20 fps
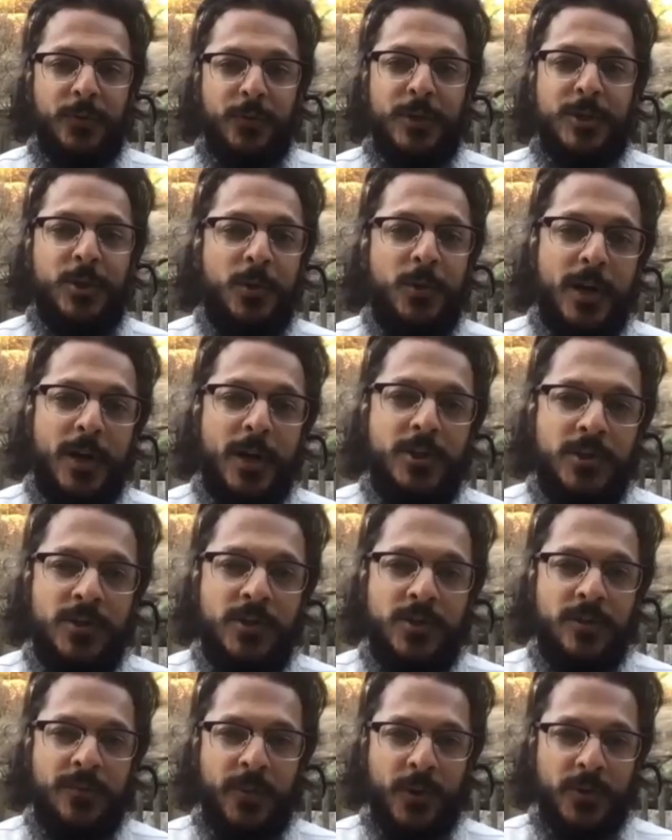which questions
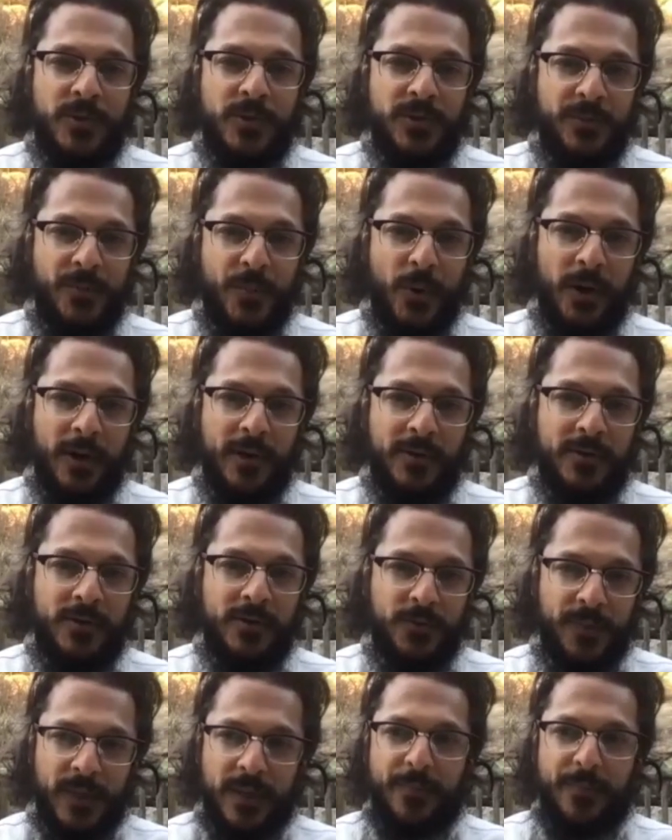are the most important.
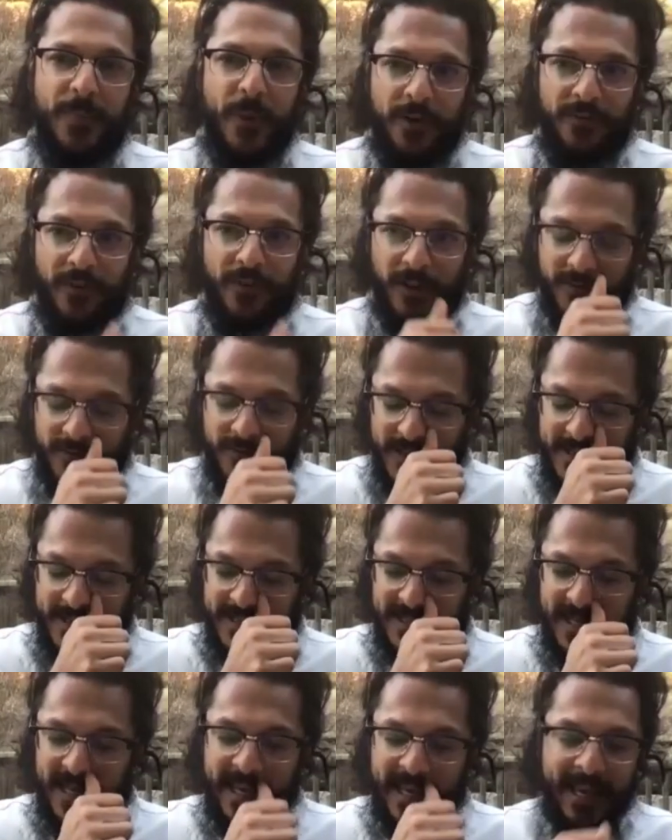So be part of all of
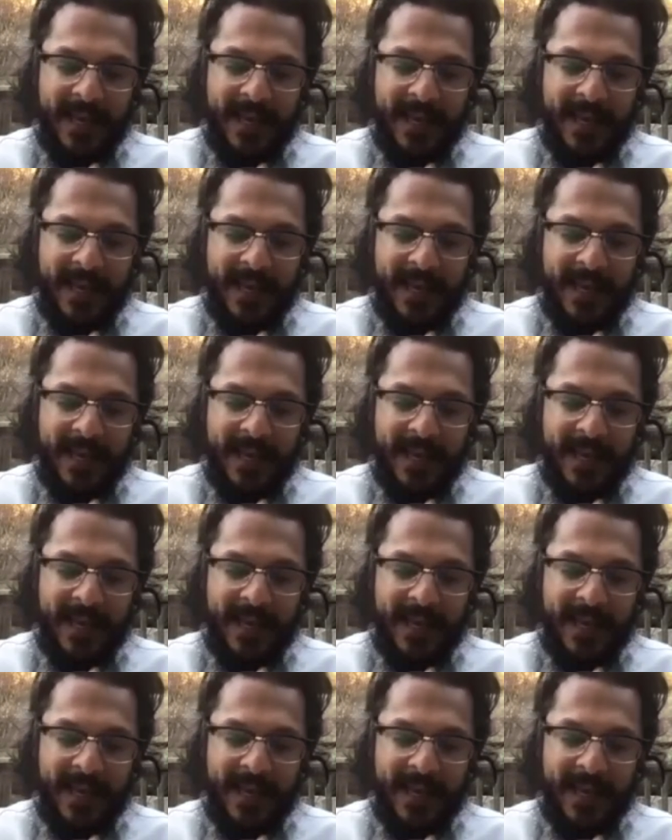this.